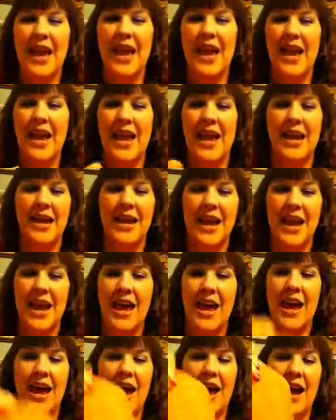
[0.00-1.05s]
And
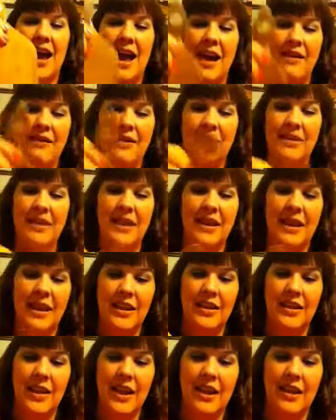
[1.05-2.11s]
I haven't seen
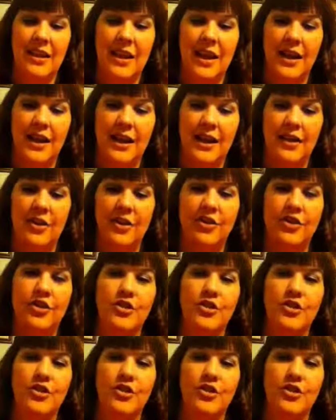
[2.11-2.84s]
anything like it on